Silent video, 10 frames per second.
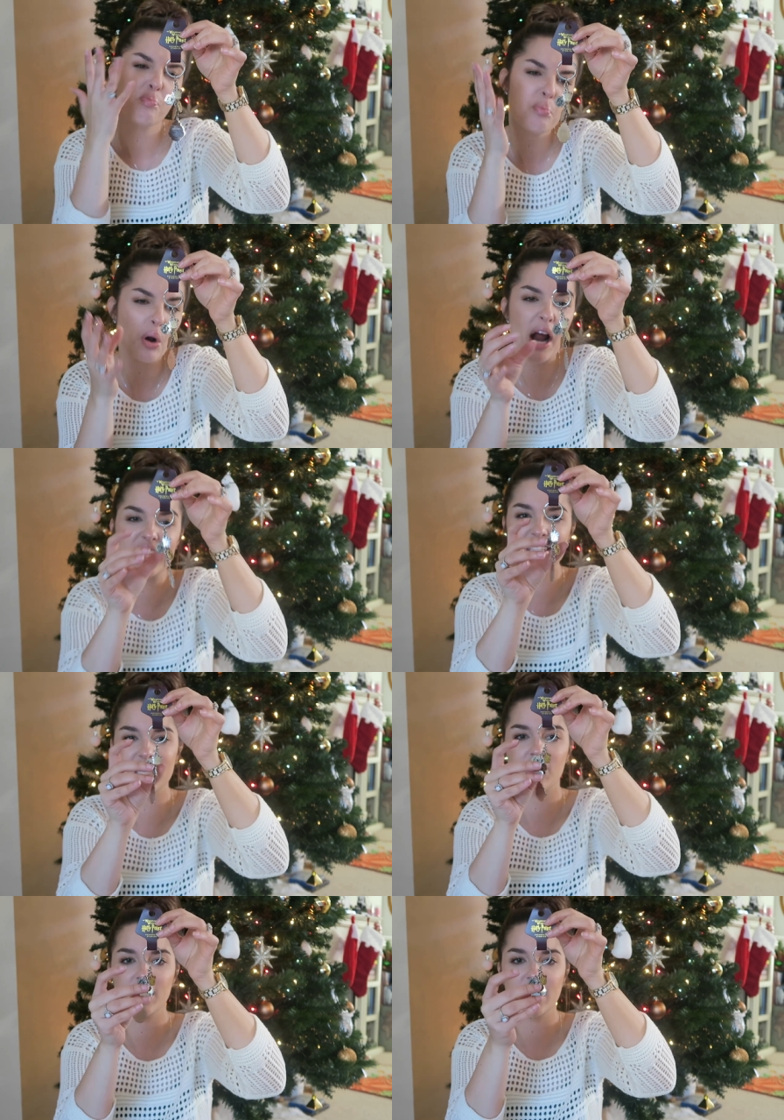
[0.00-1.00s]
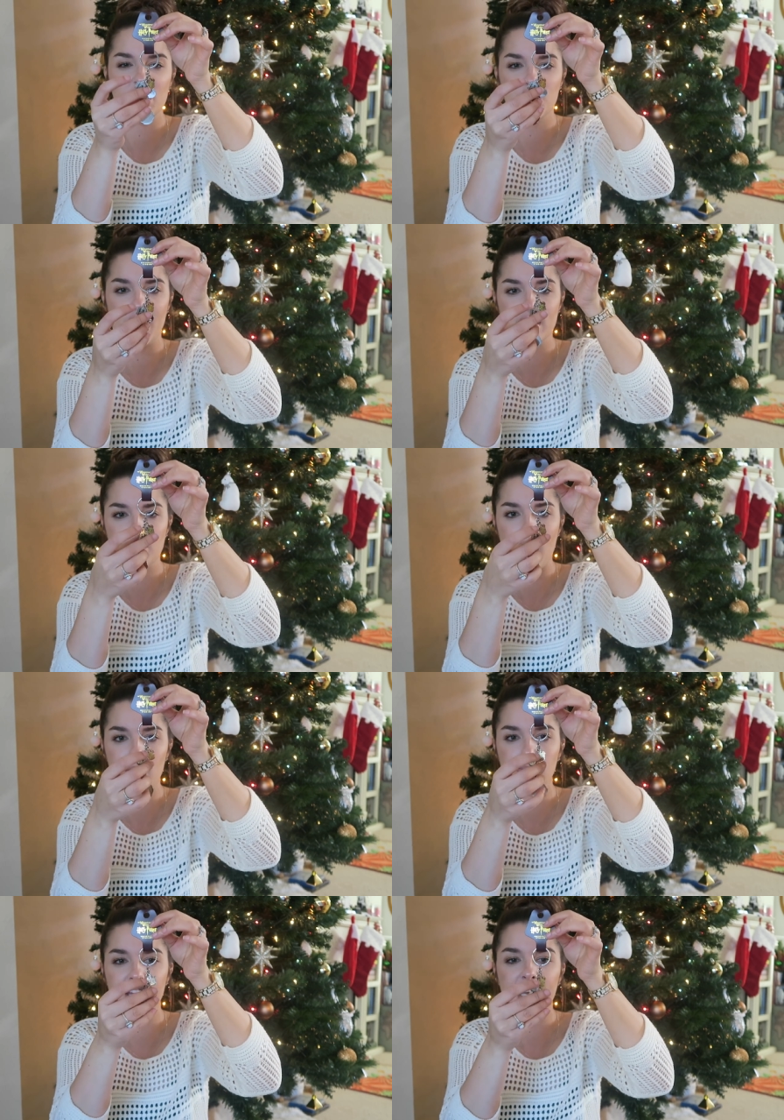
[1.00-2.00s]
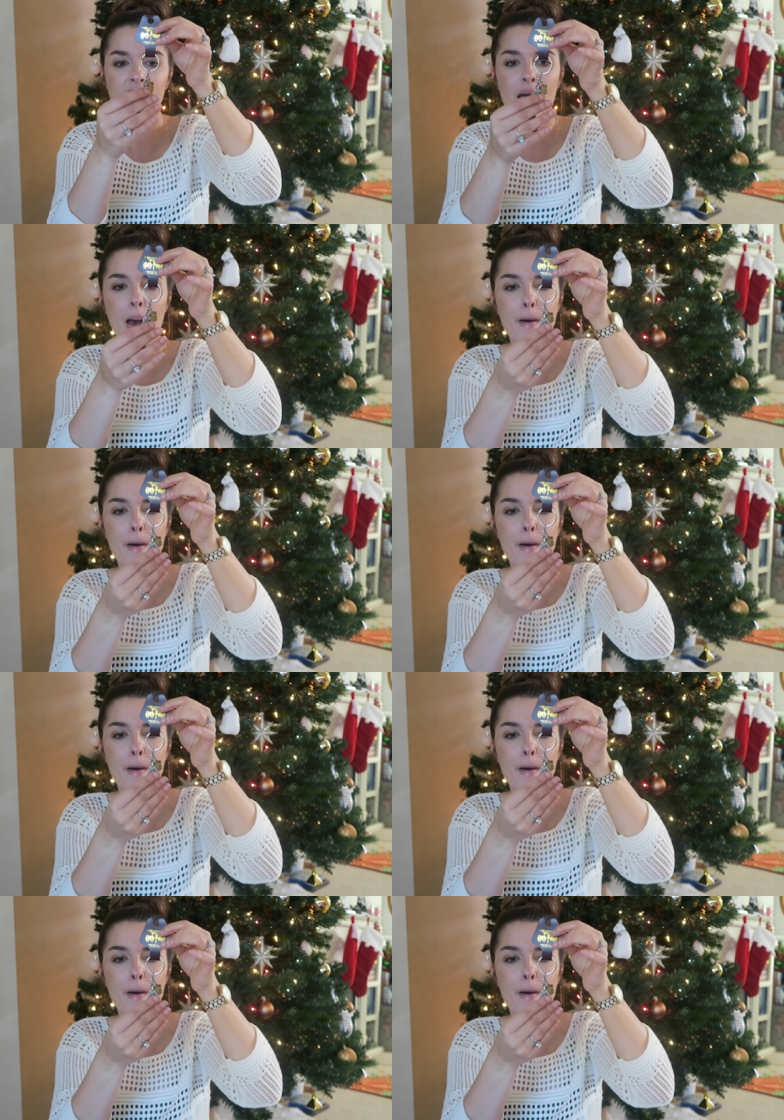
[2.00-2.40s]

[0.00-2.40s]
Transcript: pricier keychains probably,